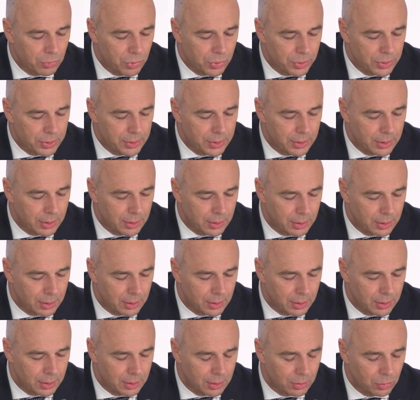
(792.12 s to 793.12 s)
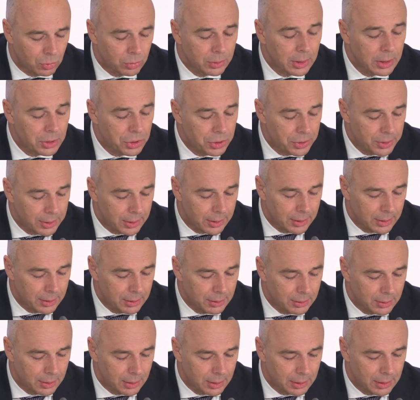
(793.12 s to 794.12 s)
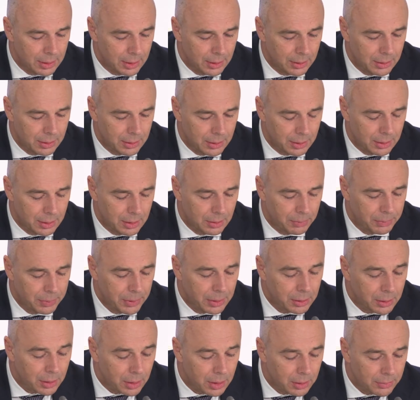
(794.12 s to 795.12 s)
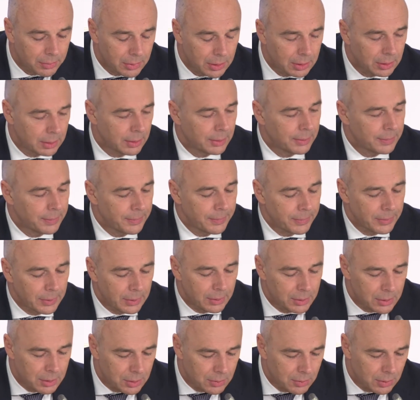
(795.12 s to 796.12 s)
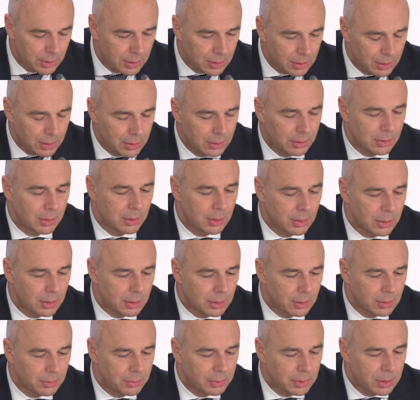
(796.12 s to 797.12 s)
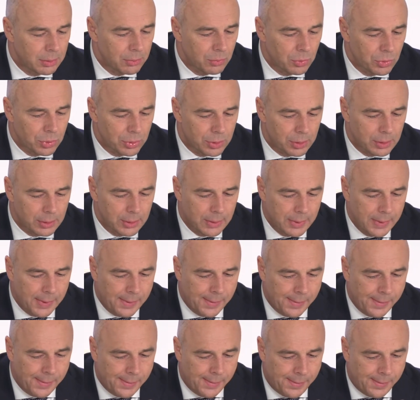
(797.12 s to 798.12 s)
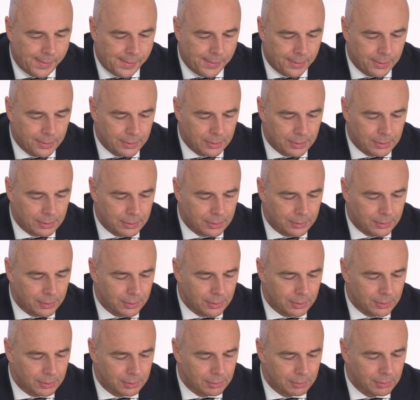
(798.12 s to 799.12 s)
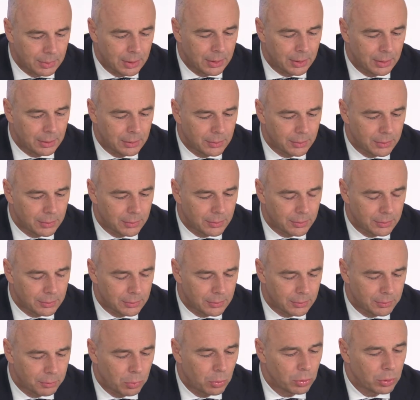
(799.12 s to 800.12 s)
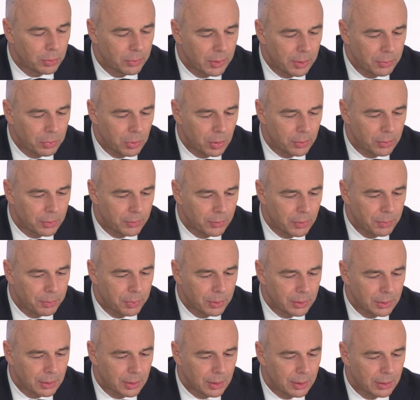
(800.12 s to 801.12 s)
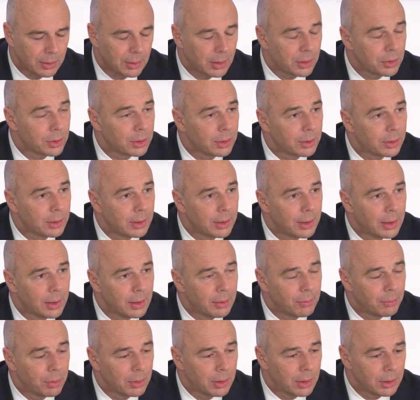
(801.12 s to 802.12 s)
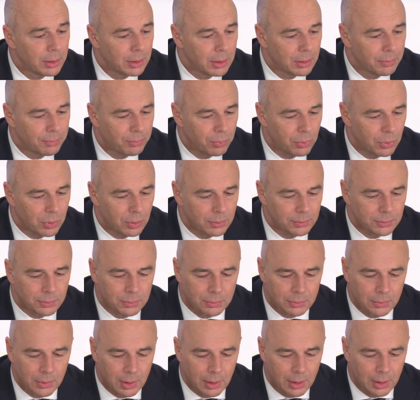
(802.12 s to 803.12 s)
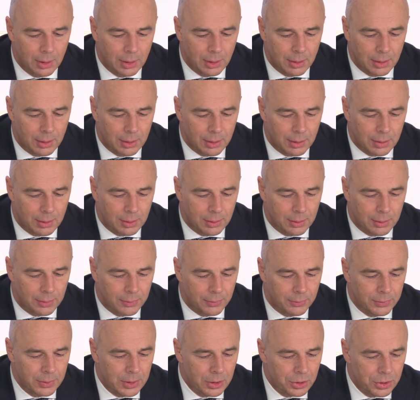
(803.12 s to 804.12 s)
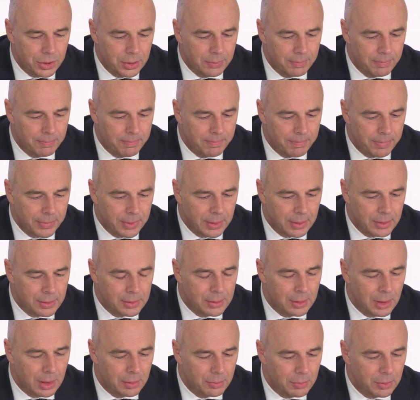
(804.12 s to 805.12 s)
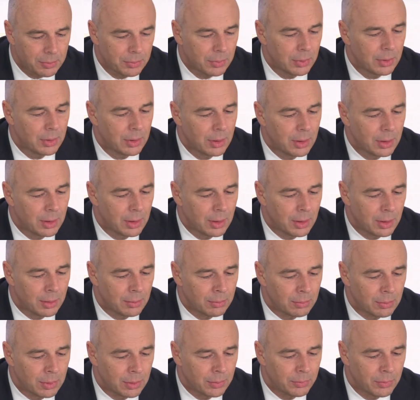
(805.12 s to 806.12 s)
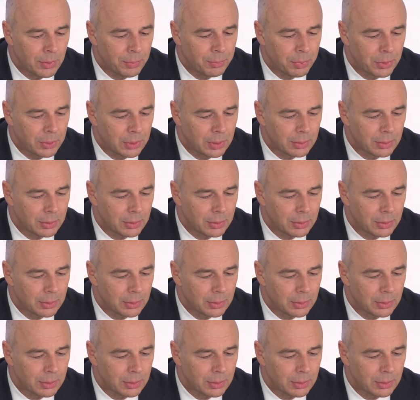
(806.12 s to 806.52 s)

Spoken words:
in general, we do not exclude the possibility to clarify this program because we have fulfilled our plans on external loans